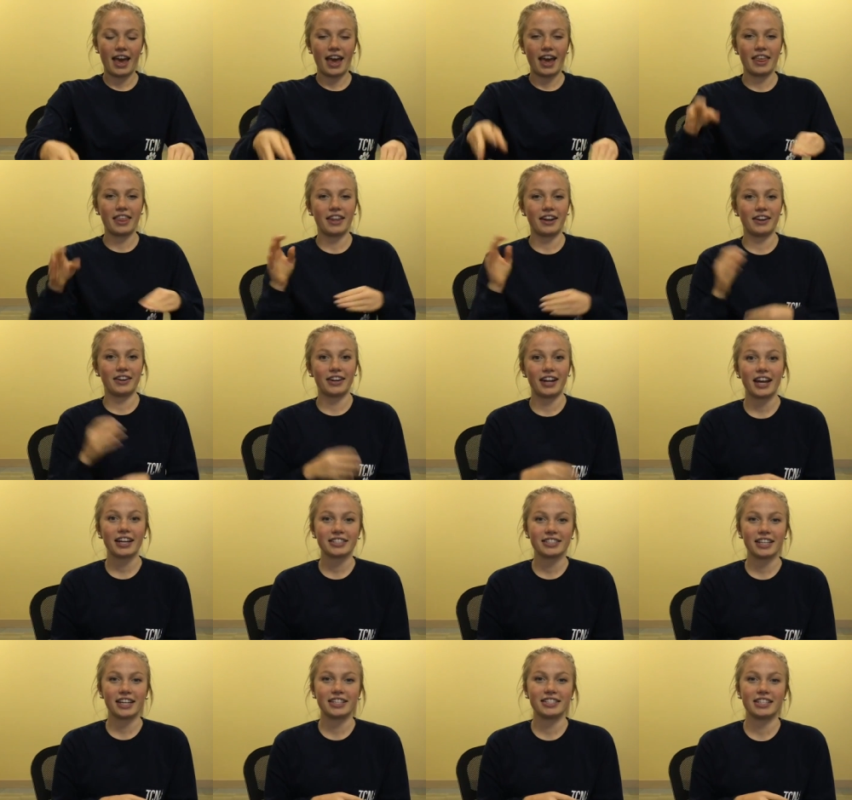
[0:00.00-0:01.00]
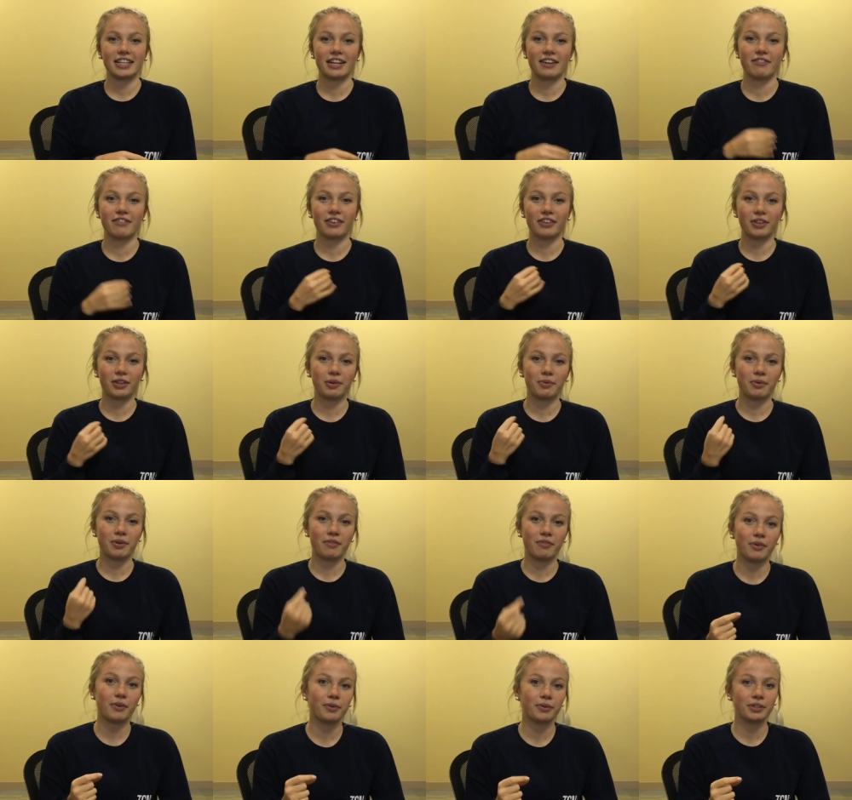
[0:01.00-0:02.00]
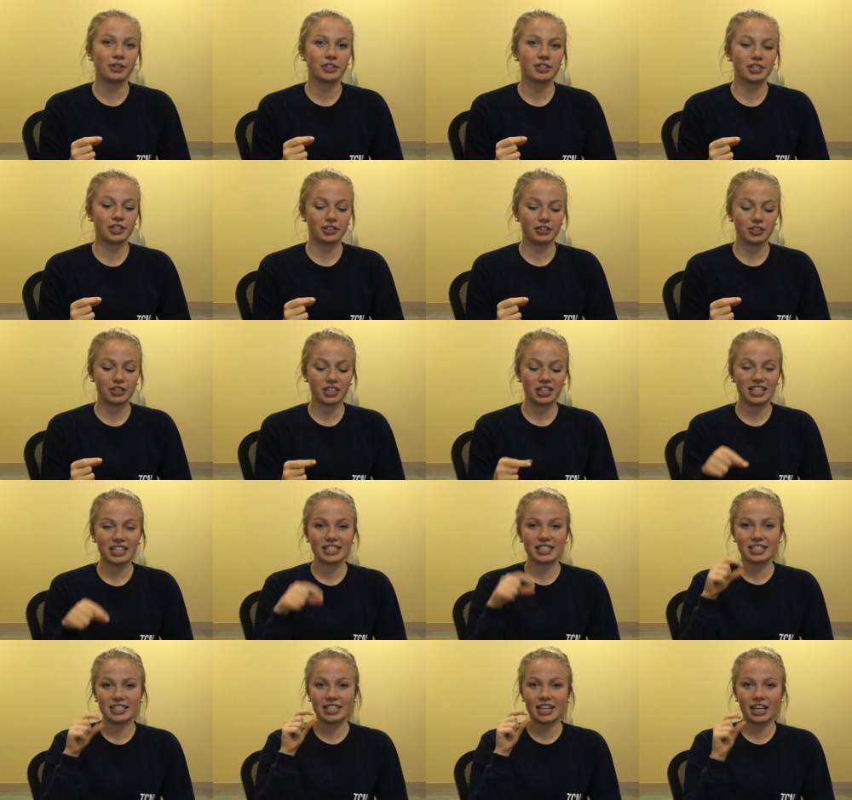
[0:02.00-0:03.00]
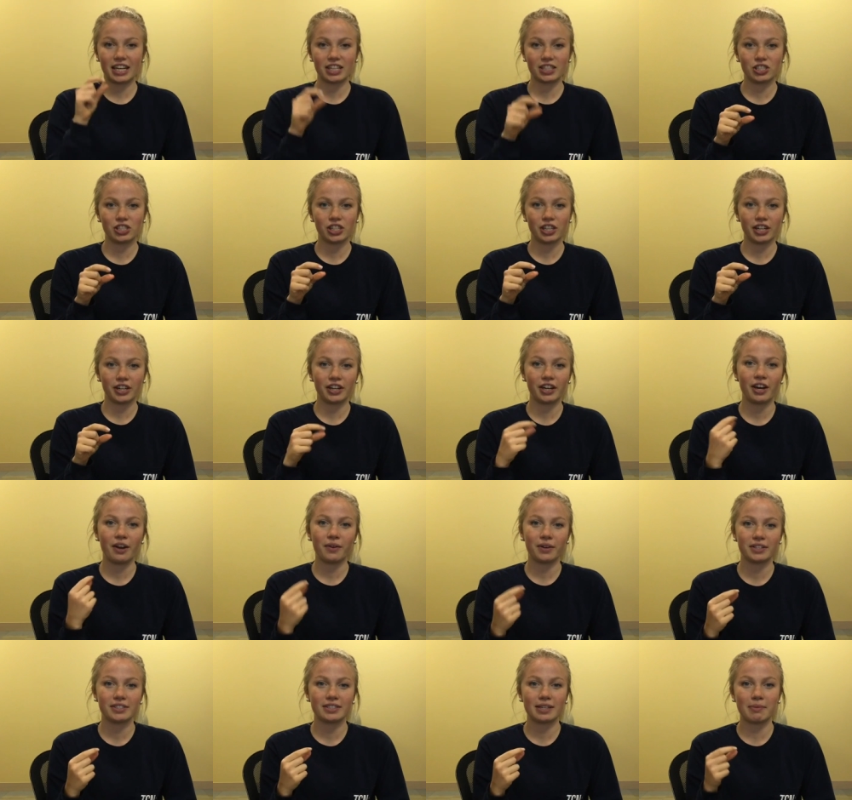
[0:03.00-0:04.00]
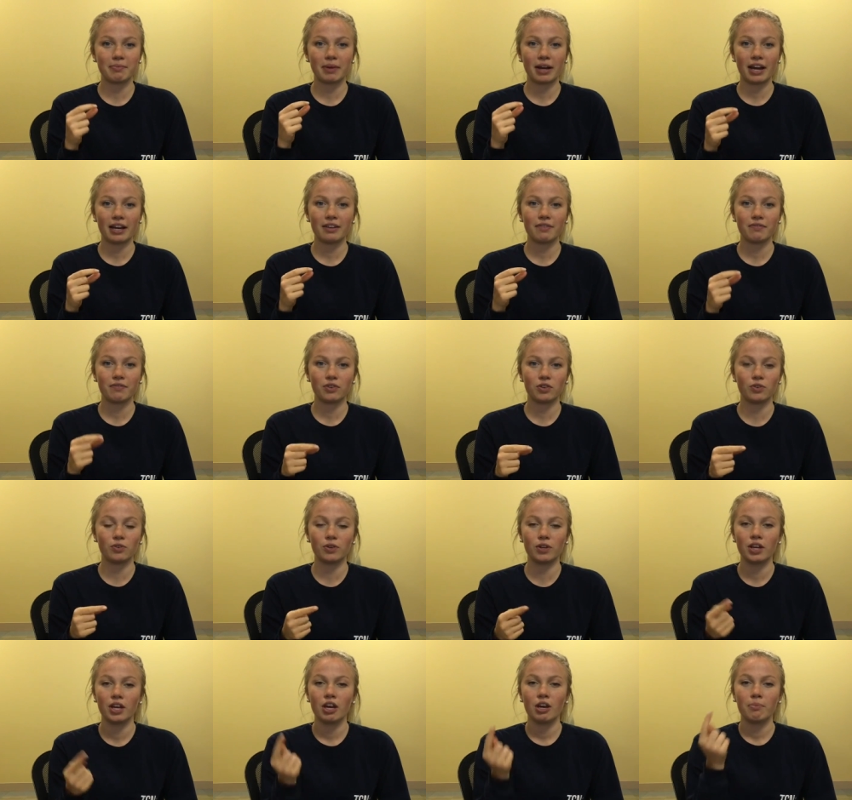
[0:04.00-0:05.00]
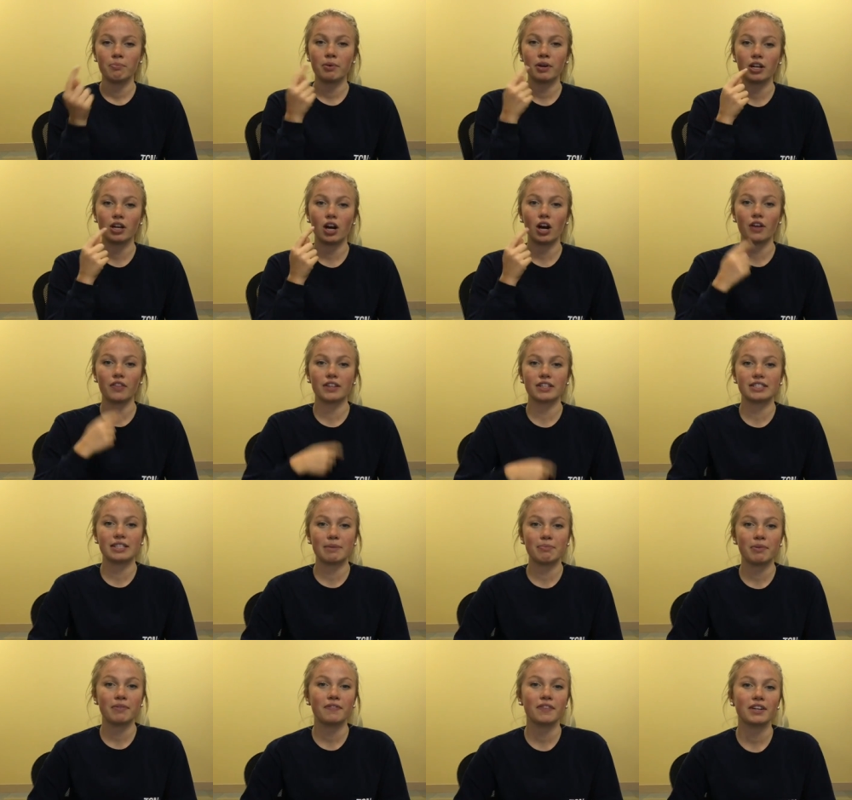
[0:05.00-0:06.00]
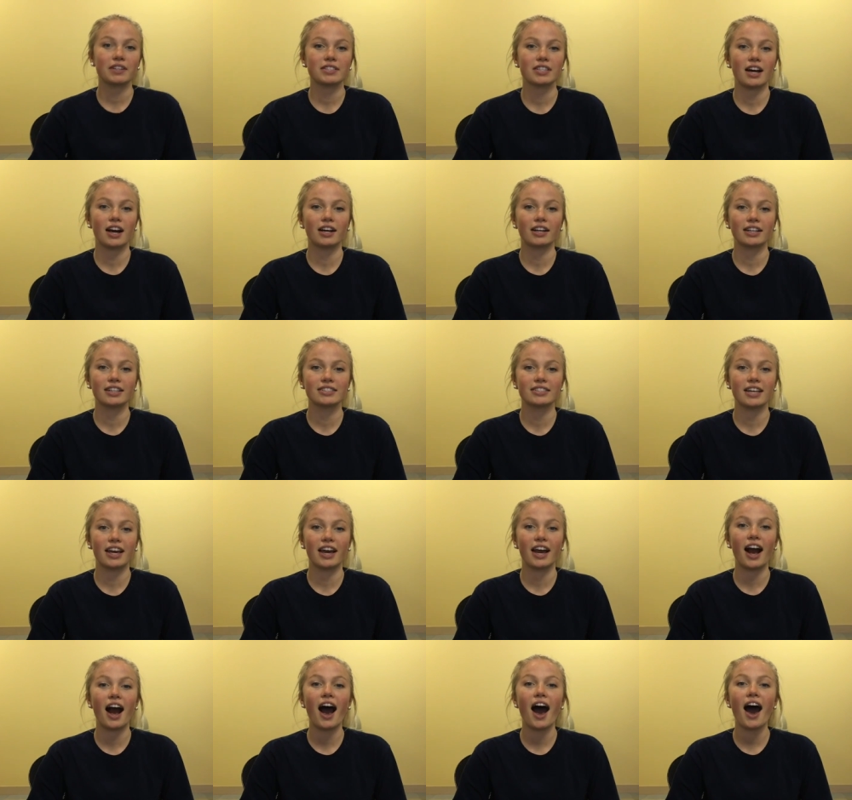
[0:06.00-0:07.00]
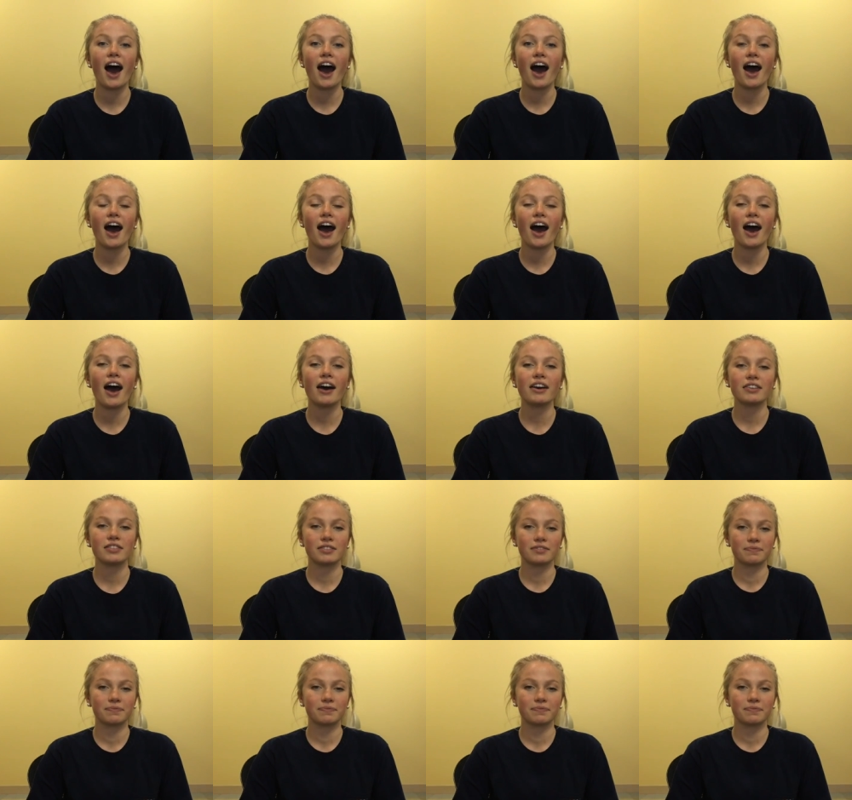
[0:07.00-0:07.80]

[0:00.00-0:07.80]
And then our next idea for a little bit of older children is to take a Cheerio or some kind of food, put it on the tip of their tongue and say ah.